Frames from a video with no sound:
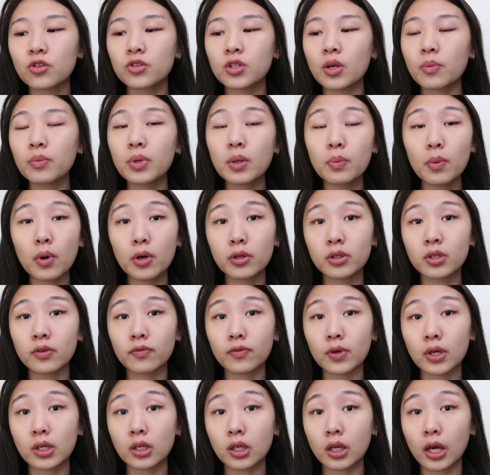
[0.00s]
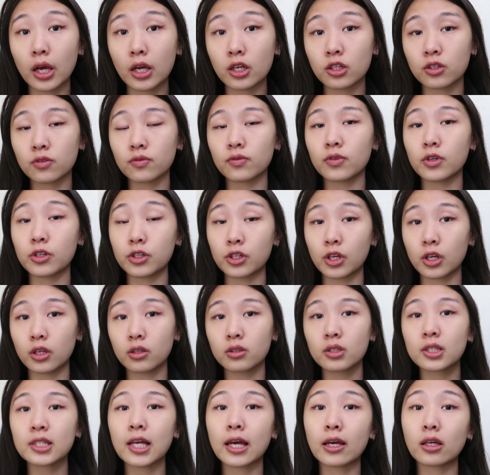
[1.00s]
So some people are defending Asian
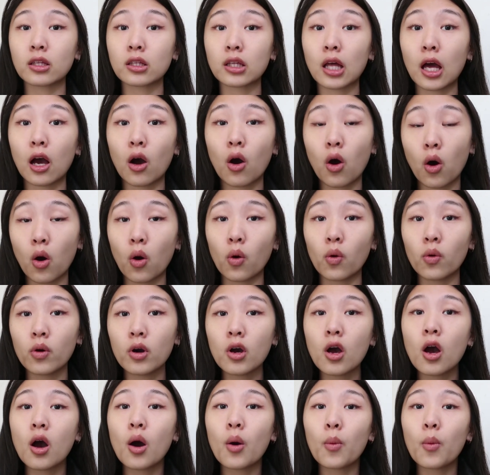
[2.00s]
fishing, saying that, oh,